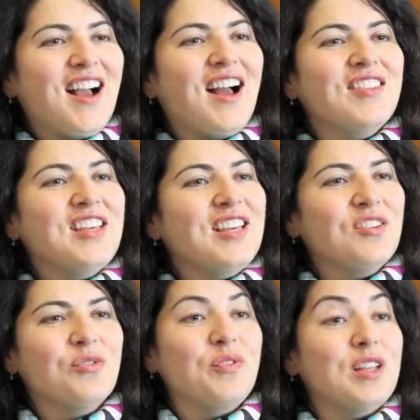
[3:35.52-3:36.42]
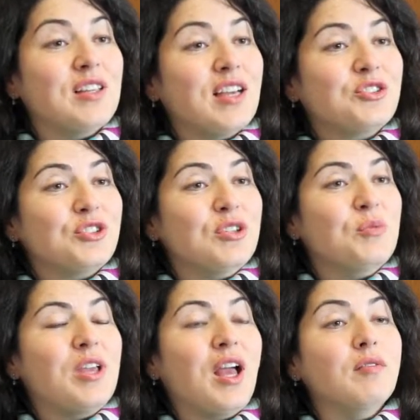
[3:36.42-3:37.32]
on the heels of the election,
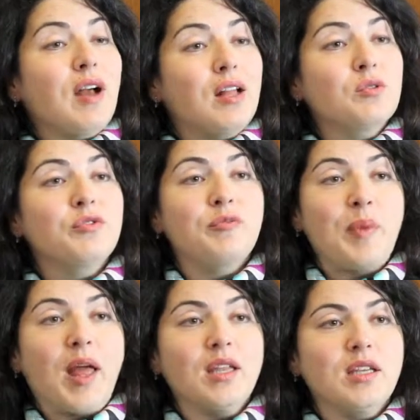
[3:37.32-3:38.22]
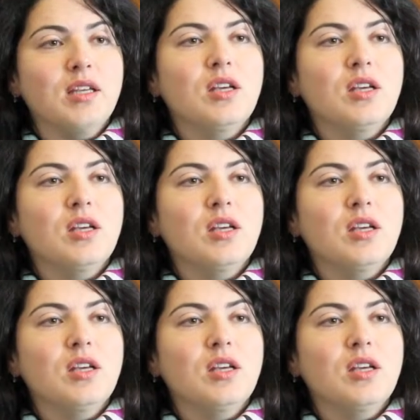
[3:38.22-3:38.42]
we have Aluf Benn,